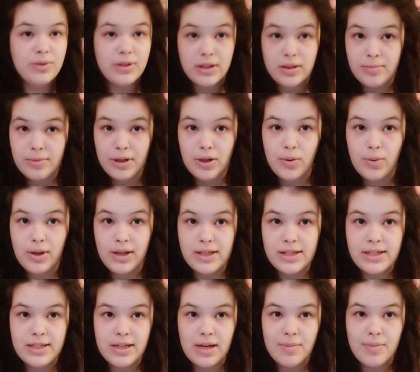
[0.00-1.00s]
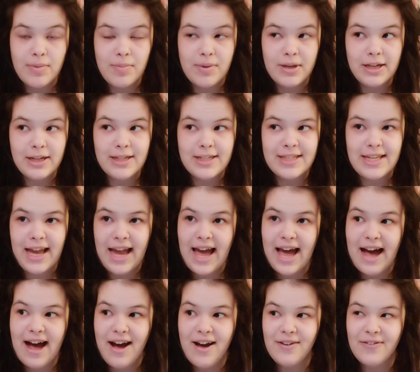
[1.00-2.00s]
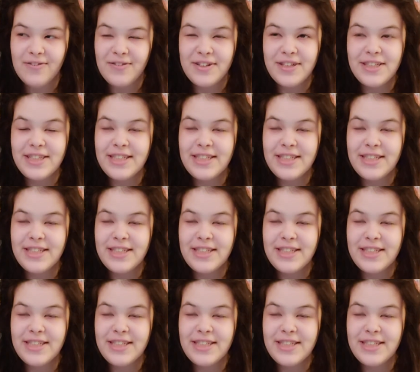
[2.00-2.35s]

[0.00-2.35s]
really be going into depth because I have